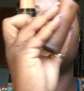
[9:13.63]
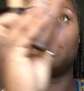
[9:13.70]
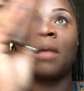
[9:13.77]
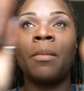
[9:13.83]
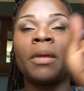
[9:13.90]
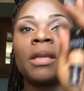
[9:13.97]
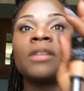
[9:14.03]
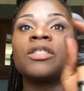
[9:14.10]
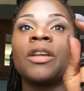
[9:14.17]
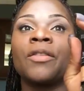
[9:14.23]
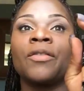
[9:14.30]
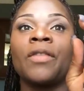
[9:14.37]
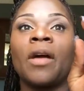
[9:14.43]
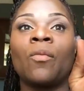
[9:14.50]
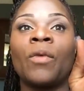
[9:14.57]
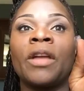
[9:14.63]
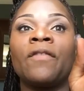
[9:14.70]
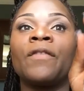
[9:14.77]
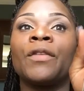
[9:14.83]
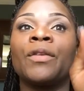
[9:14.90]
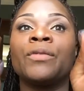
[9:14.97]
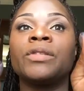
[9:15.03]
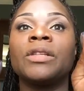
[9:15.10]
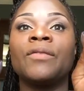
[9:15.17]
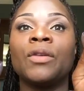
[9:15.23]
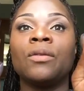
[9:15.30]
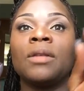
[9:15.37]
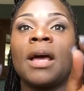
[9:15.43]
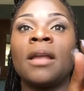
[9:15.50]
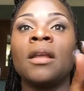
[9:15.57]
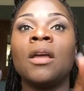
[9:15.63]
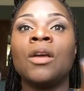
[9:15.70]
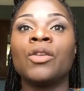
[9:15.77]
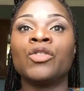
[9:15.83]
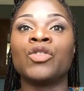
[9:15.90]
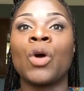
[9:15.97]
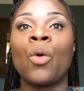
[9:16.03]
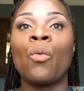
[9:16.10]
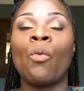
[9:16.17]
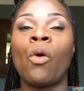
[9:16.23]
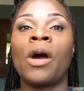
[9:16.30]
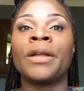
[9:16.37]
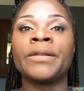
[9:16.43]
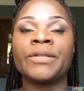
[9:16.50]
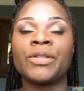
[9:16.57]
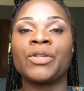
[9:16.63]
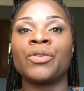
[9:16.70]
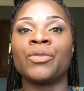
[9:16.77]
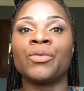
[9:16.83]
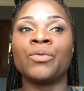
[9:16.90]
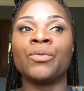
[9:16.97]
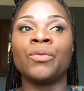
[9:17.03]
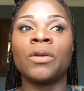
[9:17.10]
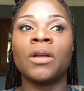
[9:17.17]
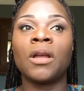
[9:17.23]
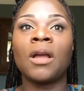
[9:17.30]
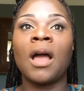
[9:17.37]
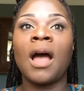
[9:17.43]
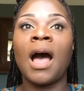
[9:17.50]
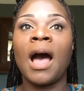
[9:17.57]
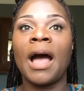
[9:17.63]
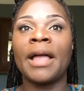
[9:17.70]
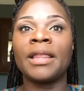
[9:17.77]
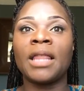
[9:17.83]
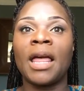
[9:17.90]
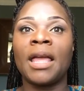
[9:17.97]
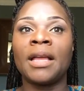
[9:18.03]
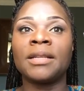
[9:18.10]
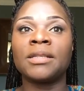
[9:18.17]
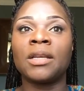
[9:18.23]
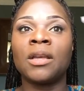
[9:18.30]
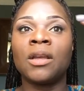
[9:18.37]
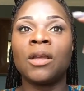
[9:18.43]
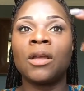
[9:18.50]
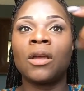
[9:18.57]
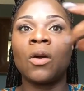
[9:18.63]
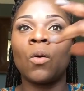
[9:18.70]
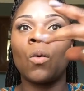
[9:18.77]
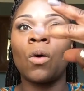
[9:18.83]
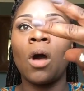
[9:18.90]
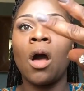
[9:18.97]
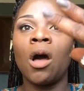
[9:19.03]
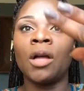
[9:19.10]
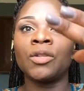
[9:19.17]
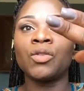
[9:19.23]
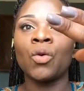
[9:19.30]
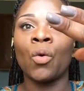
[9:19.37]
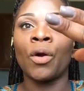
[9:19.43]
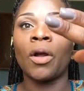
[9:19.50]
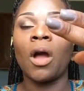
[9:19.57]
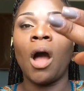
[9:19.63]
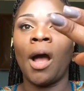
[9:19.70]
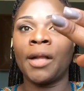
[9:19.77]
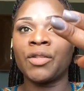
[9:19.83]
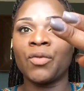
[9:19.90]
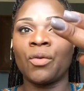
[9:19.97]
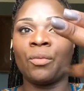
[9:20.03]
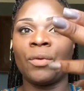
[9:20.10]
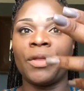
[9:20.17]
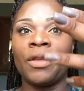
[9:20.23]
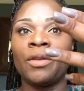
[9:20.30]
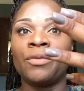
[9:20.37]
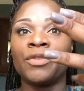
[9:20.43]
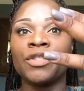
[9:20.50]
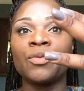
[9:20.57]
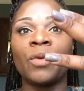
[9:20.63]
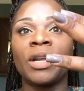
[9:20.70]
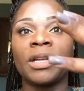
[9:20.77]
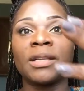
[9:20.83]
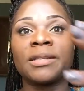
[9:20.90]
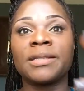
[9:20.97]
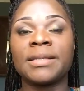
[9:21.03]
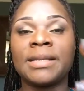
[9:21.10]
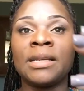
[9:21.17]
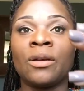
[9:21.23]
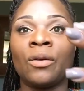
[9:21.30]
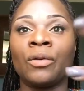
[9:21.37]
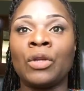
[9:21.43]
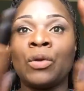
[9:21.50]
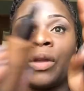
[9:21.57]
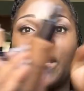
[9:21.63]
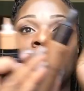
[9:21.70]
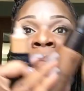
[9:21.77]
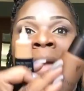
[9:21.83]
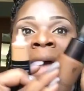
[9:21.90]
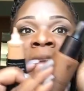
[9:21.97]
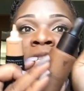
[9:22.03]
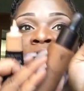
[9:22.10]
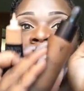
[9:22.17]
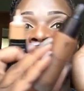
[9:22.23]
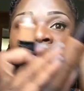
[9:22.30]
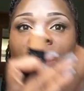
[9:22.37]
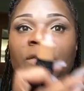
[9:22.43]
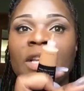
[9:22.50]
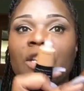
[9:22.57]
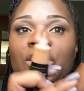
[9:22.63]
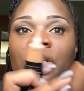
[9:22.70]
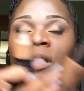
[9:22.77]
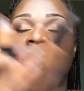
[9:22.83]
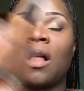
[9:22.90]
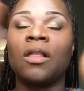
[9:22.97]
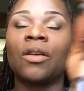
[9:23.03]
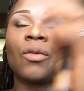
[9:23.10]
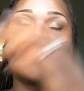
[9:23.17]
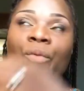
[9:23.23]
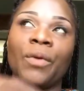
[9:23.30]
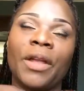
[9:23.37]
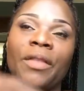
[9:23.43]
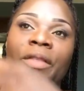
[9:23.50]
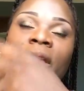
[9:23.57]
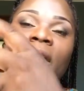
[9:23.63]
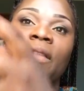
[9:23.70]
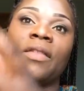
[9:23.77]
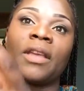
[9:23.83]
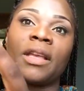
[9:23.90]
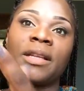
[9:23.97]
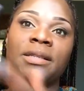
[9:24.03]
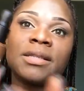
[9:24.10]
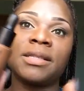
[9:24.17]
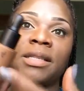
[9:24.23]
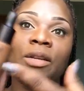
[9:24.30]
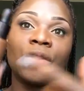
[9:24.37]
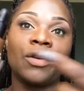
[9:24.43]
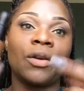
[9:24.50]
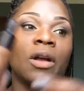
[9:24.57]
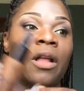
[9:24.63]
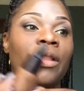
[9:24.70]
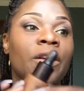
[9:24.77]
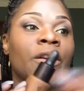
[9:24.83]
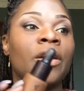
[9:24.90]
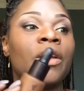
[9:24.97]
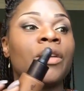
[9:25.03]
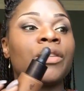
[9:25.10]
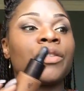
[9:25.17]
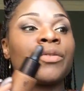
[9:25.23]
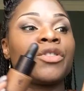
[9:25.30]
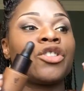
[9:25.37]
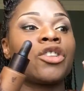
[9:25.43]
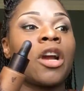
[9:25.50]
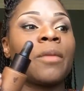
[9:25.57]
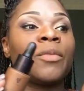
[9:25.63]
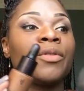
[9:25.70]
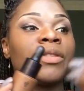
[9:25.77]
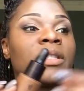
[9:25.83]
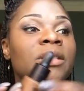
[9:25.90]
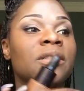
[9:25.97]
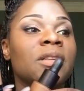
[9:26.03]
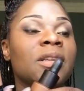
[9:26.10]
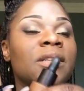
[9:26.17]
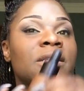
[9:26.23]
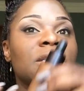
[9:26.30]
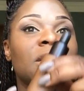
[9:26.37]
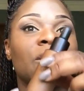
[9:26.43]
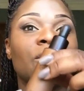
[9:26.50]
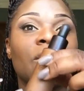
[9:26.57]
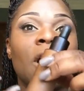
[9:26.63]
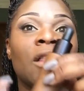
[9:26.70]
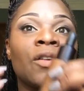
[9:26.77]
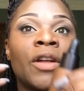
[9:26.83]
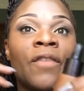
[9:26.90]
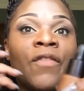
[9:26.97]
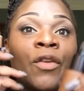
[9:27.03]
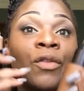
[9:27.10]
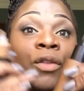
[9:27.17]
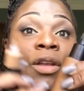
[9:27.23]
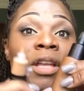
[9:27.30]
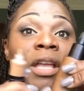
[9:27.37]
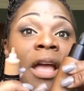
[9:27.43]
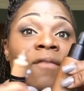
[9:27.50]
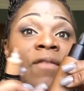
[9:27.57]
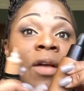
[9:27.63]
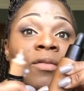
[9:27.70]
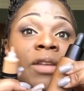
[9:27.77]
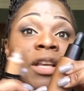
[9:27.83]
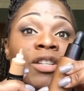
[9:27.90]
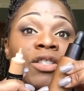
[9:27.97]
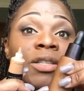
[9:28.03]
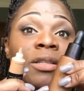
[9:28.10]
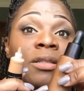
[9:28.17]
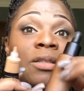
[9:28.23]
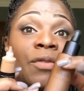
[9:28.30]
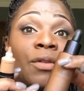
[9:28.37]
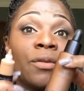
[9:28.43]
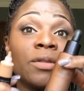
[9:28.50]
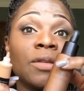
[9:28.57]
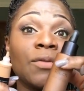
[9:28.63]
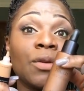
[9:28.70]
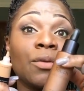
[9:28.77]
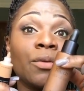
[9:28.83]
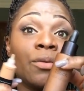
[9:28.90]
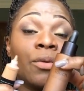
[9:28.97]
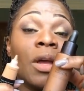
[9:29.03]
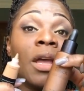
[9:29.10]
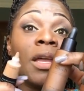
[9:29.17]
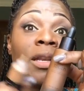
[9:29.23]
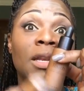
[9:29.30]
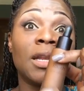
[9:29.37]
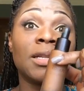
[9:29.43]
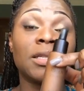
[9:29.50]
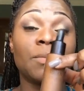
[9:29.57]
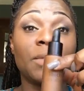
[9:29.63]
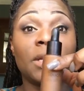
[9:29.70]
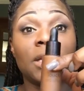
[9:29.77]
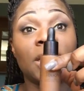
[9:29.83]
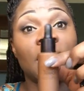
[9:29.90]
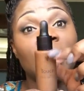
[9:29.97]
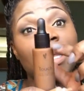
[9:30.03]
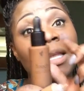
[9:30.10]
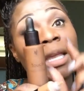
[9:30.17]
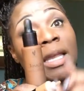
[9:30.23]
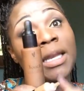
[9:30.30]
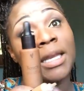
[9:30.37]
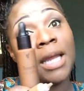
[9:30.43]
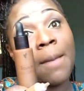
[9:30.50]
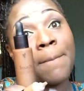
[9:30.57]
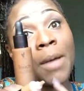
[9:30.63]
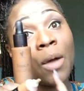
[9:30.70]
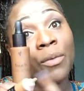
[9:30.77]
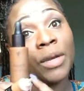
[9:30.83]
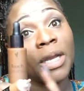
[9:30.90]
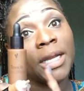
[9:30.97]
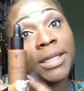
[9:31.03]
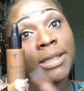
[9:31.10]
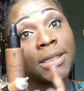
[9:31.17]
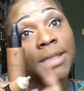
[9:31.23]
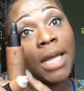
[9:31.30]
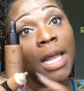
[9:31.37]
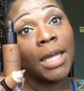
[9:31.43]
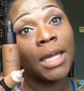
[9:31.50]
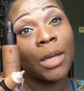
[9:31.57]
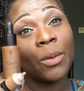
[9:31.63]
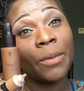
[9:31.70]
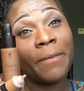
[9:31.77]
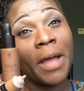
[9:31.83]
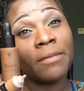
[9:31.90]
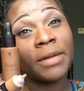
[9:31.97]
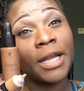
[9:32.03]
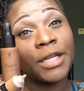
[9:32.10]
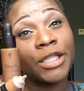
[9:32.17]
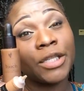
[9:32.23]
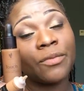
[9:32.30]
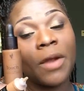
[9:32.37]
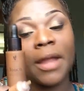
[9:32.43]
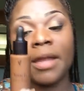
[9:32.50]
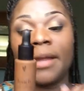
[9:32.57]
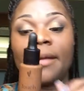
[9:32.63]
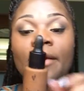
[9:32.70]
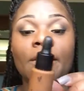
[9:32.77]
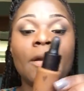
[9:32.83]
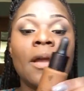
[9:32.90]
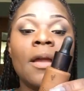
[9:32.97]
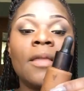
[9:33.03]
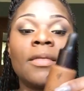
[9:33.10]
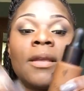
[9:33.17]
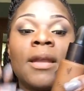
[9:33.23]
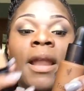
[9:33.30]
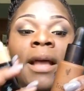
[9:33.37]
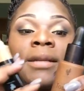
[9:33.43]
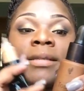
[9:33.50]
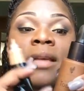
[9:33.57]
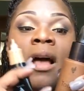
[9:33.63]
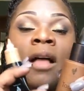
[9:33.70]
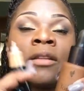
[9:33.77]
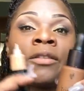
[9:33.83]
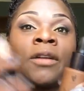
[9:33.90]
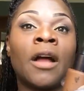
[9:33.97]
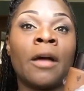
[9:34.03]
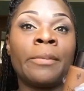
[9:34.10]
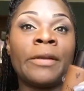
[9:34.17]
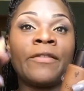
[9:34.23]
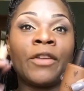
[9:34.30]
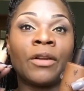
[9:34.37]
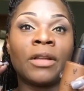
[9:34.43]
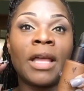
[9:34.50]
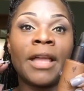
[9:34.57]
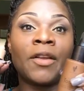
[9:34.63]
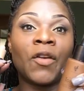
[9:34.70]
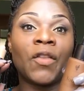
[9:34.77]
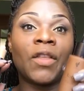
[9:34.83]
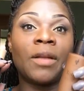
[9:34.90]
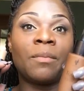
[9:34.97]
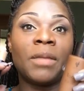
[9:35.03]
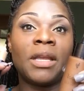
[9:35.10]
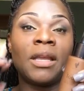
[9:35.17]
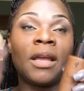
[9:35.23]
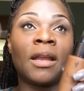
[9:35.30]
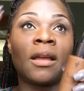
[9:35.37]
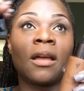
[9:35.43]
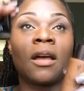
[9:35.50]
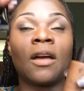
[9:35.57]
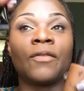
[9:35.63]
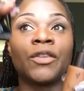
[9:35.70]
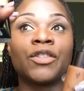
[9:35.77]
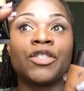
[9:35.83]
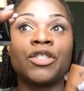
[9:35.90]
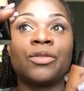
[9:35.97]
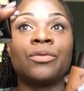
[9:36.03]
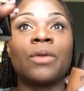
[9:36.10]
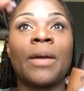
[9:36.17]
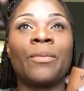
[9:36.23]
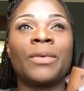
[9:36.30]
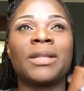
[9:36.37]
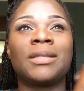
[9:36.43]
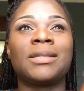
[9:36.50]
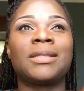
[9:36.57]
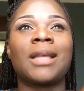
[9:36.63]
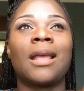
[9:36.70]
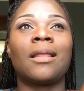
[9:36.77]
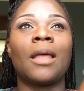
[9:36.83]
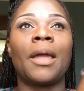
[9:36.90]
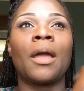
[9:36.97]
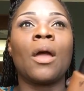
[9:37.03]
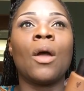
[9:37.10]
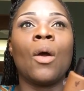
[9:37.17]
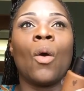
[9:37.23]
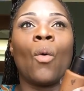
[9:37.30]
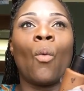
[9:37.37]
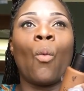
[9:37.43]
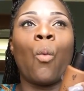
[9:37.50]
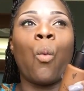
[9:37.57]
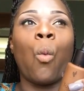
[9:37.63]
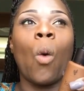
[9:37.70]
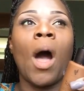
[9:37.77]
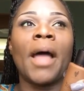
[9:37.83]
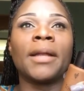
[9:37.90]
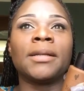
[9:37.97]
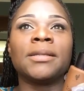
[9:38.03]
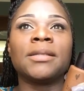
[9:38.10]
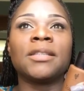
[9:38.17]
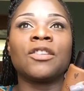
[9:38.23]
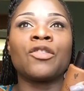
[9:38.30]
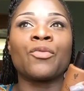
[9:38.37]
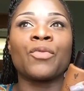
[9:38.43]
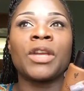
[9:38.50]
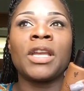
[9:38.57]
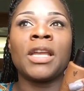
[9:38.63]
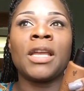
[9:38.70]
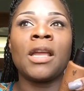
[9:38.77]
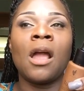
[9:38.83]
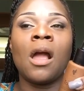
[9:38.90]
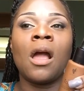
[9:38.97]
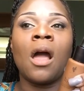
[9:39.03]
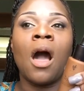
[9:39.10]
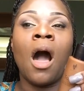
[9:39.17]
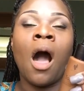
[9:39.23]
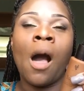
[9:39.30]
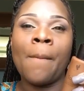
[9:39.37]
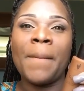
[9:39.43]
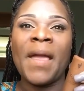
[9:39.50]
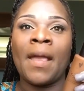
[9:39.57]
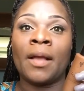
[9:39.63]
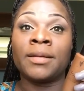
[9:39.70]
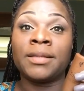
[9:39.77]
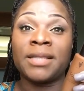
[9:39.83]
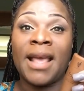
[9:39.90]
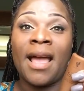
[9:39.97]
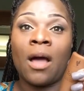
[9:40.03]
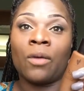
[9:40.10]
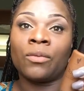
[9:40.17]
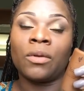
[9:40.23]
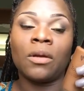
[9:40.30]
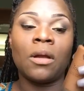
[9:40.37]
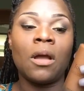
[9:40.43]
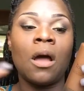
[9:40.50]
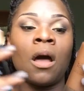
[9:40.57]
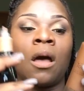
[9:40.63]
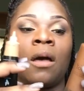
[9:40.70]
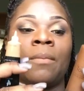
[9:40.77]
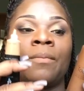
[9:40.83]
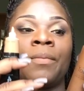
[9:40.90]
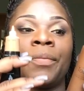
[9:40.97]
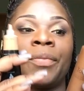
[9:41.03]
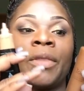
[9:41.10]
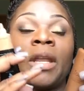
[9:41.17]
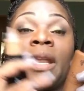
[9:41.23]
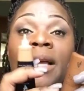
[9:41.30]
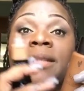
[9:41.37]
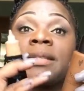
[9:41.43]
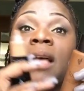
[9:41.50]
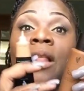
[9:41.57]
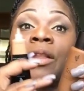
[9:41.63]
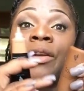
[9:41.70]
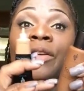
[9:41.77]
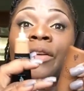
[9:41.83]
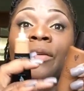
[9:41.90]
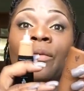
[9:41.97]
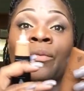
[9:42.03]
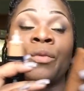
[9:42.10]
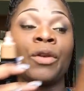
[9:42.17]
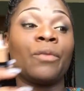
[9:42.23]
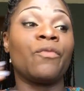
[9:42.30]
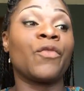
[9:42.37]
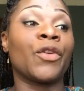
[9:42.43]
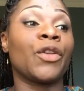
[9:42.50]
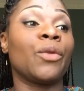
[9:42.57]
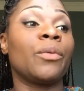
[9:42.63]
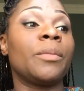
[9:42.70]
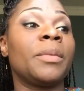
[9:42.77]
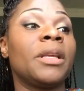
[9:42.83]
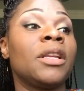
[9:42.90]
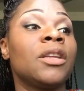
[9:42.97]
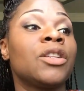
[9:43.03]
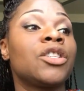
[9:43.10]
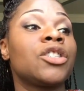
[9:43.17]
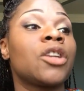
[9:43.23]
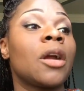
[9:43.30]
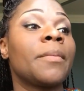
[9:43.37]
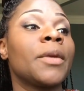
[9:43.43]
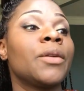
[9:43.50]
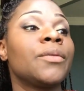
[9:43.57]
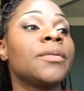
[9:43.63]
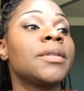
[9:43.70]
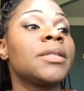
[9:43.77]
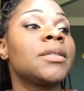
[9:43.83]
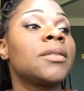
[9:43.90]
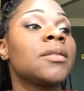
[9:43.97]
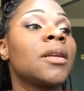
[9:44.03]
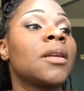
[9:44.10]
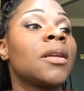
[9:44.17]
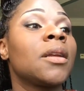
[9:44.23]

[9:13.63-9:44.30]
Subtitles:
mimic each other. That way, for those of you that don't want to highlight contour with it, you just want to conceal, you can match the foundation color with the concealer color. So Charmeuse is the concealer color. If you're looking at foundations, for those of you who need to be getting up on this liquid foundation right here, the next color up, if you're lighter than me and it covers you, I would say like 1 degree up and down, the next color for you would be Charmeuse.